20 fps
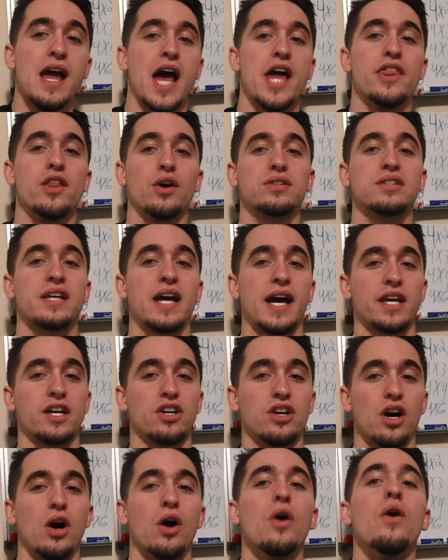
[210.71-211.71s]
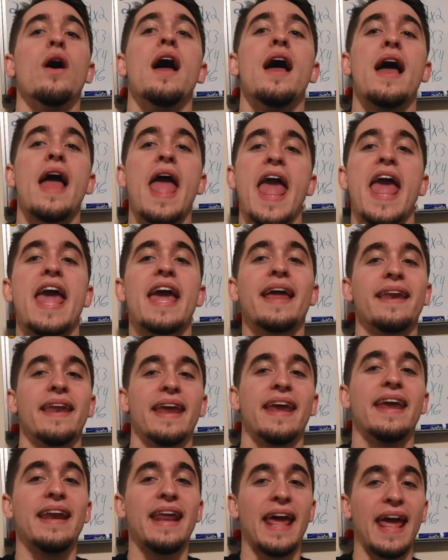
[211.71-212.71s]
And those kind of go hand
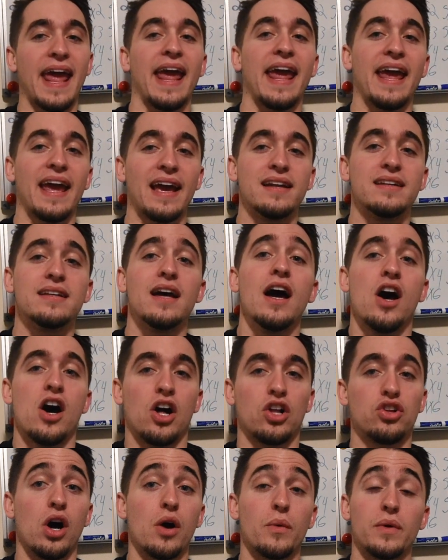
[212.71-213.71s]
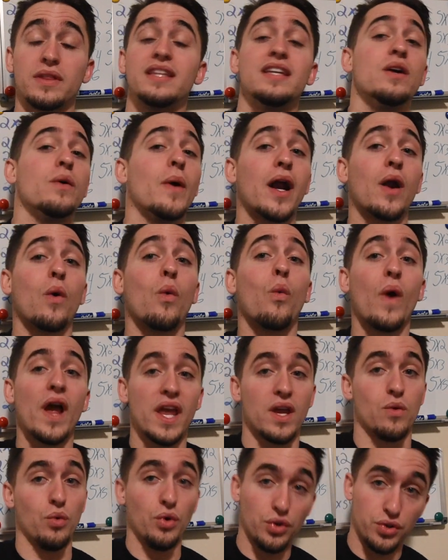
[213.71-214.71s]
in hand along with the amount of
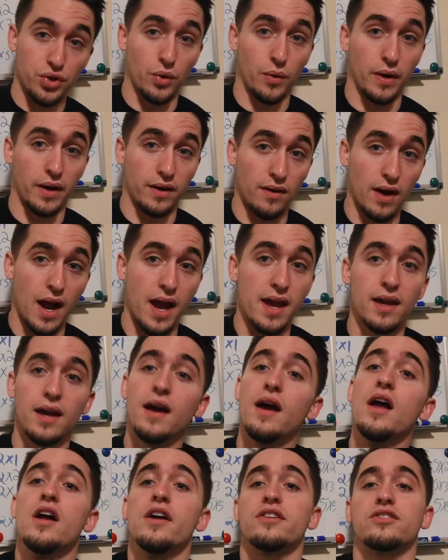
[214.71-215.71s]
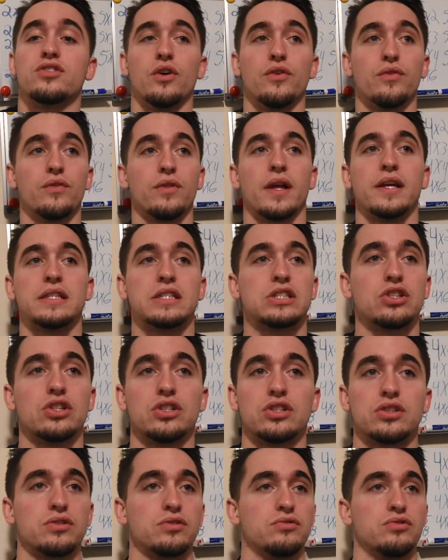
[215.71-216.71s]
weight we're doing, right? So let's
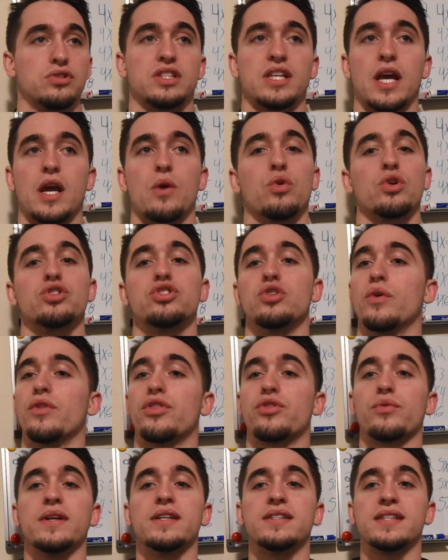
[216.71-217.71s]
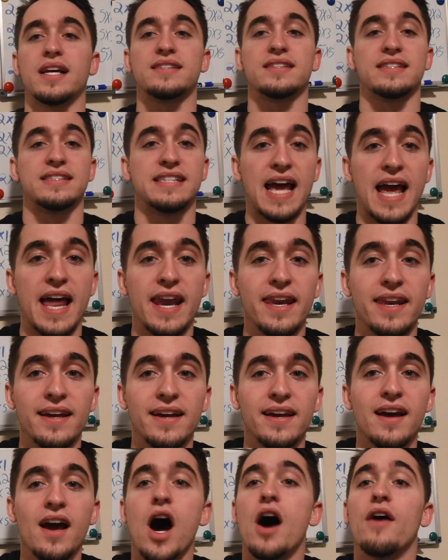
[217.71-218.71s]
just say we're doing 3 sets of 10.
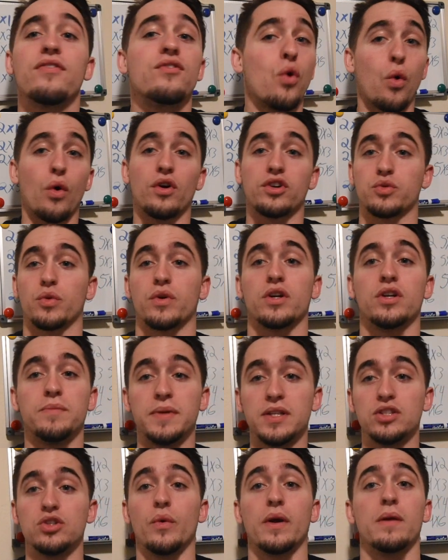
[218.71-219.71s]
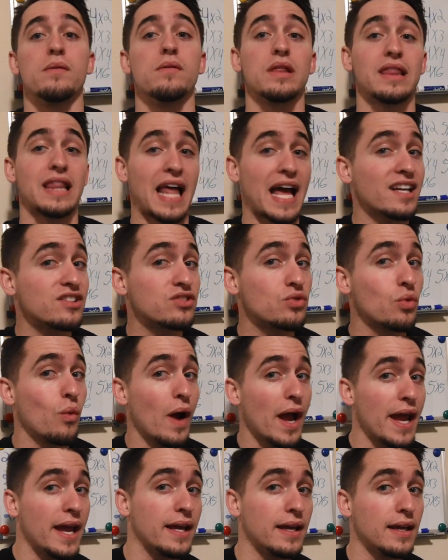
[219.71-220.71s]
Of course, we're going to be doing less
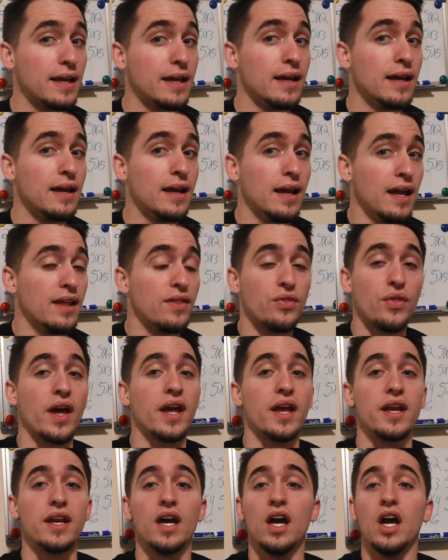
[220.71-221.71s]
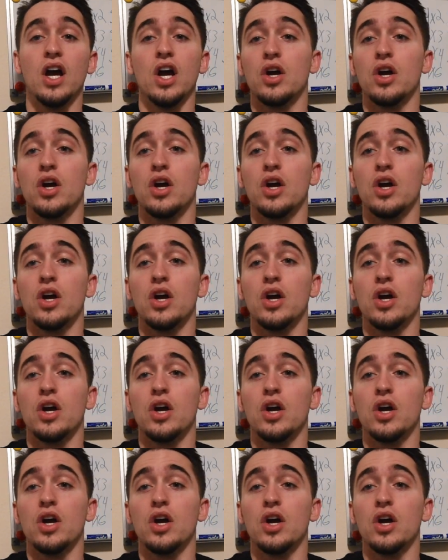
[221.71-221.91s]
weight than